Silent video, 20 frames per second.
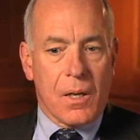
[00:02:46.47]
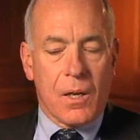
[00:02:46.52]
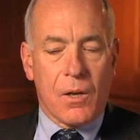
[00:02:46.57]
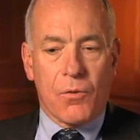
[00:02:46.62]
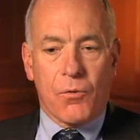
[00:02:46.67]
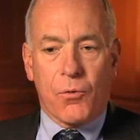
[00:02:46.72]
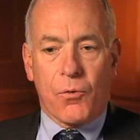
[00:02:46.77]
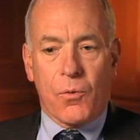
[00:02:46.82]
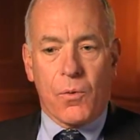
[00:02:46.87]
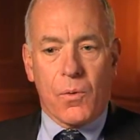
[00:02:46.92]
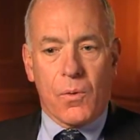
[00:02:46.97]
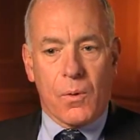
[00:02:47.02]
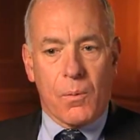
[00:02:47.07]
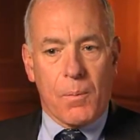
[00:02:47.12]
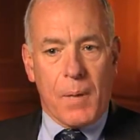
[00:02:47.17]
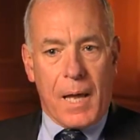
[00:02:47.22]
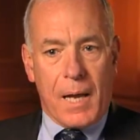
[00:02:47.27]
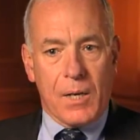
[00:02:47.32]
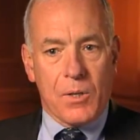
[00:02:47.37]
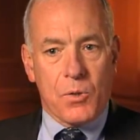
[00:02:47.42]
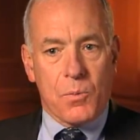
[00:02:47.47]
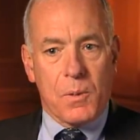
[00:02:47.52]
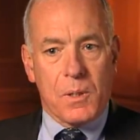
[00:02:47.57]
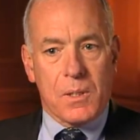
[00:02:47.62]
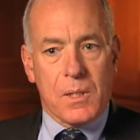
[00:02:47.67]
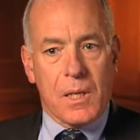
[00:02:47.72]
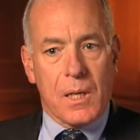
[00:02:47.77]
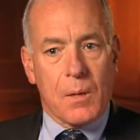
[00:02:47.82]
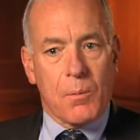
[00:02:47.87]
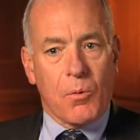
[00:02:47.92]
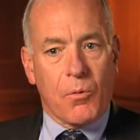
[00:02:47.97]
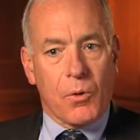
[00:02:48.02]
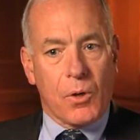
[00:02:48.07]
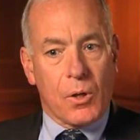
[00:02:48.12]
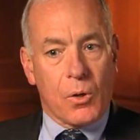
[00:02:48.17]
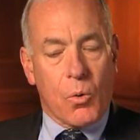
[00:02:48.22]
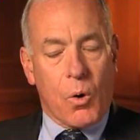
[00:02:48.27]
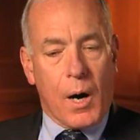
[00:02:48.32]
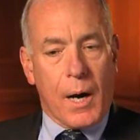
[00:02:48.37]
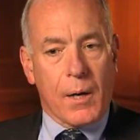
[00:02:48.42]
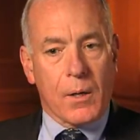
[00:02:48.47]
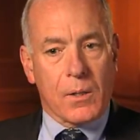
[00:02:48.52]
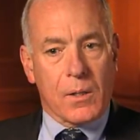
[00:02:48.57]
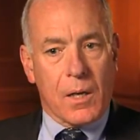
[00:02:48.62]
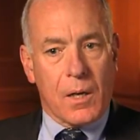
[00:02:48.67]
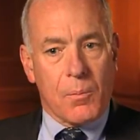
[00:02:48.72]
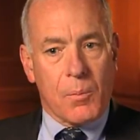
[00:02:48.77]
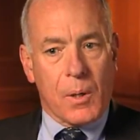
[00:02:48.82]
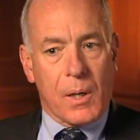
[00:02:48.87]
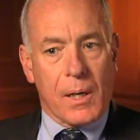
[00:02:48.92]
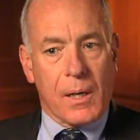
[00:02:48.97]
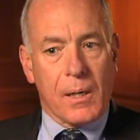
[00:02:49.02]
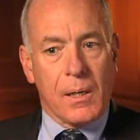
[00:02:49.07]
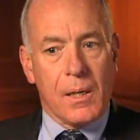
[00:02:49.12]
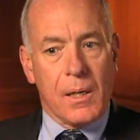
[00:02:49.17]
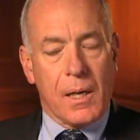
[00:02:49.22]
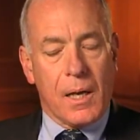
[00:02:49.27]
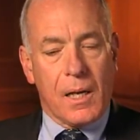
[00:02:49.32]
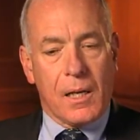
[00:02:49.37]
If the management team of the acquired company